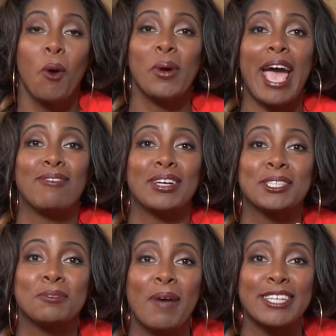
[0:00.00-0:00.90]
We have a
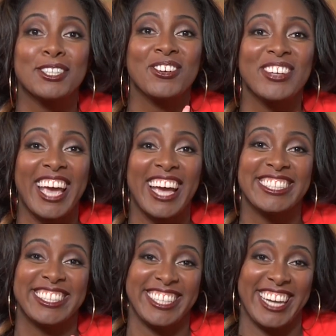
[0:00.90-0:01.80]
special
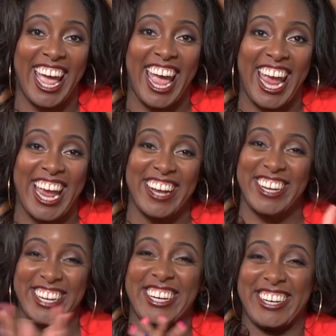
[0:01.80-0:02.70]
guest today.
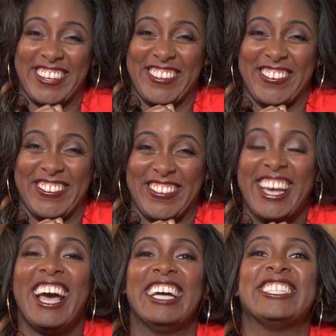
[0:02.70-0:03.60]
Oh,
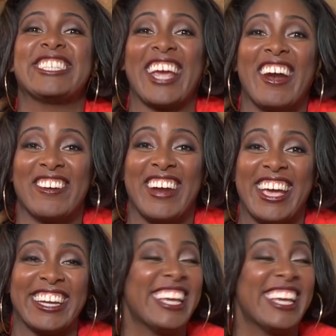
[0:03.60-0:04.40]
Jared,